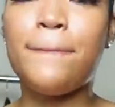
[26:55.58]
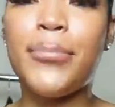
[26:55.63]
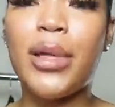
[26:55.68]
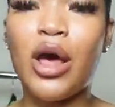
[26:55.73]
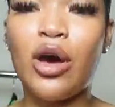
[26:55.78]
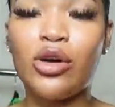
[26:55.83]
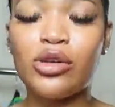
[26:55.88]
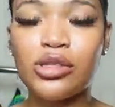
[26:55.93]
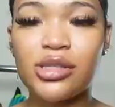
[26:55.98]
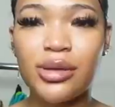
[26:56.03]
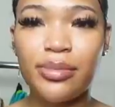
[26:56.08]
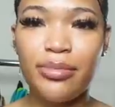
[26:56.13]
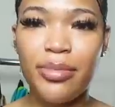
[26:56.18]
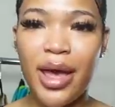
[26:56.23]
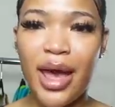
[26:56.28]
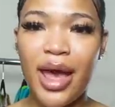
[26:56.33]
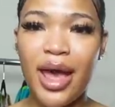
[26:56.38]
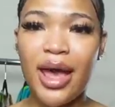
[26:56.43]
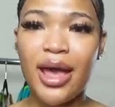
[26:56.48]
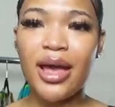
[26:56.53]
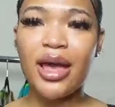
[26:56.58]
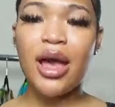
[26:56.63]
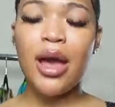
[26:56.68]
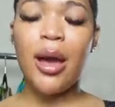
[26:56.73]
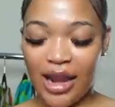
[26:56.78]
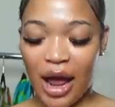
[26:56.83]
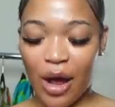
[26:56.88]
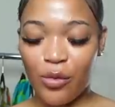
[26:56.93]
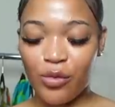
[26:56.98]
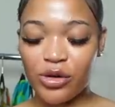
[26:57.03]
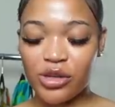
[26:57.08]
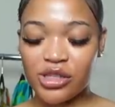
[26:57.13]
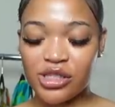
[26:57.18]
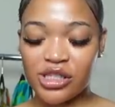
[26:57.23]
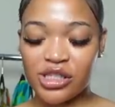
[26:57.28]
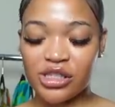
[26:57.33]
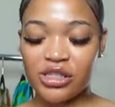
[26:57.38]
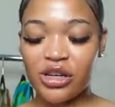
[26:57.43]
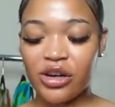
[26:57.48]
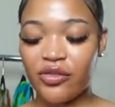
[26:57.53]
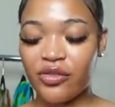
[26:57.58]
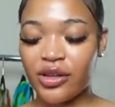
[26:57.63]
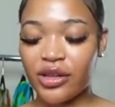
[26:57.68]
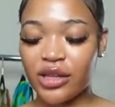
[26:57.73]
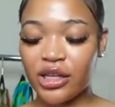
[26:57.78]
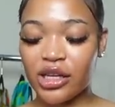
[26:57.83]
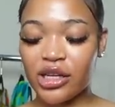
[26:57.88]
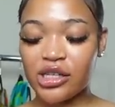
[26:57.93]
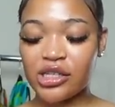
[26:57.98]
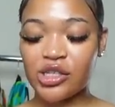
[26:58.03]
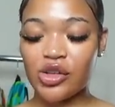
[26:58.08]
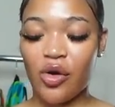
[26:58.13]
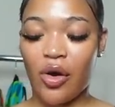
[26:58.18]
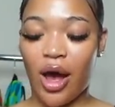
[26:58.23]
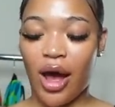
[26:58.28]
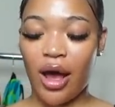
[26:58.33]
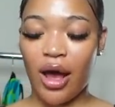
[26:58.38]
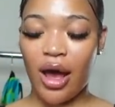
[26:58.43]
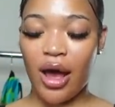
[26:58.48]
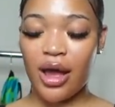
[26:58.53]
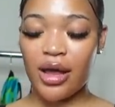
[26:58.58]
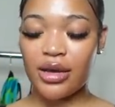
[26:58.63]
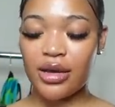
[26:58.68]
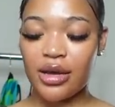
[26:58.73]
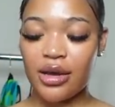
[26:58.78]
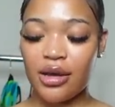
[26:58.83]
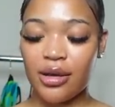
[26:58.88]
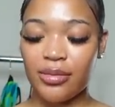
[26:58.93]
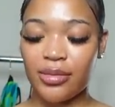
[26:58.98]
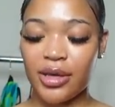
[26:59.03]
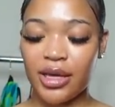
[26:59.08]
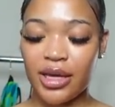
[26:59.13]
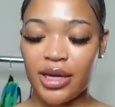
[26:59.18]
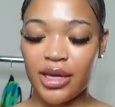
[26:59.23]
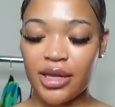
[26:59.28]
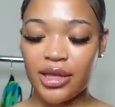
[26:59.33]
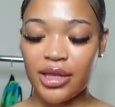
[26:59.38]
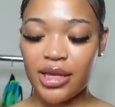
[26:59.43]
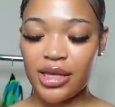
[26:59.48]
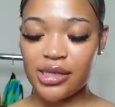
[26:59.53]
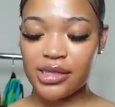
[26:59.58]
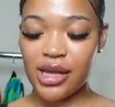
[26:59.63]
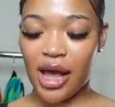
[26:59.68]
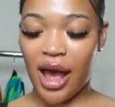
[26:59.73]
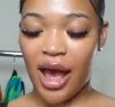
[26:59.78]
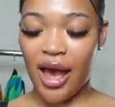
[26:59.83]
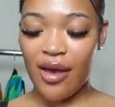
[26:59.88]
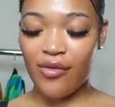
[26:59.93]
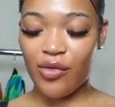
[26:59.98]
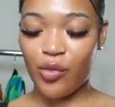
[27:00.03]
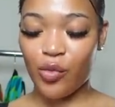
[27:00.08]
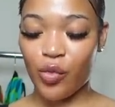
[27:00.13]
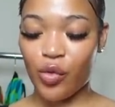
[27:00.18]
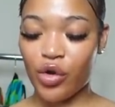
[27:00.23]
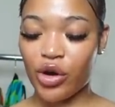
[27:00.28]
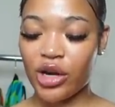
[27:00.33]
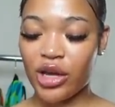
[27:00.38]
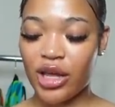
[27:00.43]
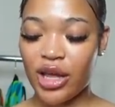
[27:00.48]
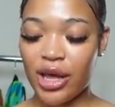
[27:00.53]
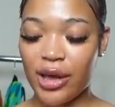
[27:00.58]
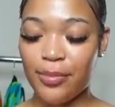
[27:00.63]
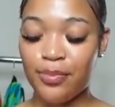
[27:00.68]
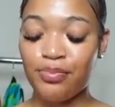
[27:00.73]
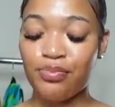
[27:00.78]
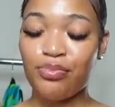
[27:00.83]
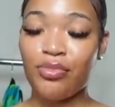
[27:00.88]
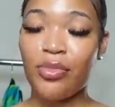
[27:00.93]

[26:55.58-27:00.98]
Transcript: belt bag, and I wanted to serve a look, so I ended up getting this. I haven't worn it yet,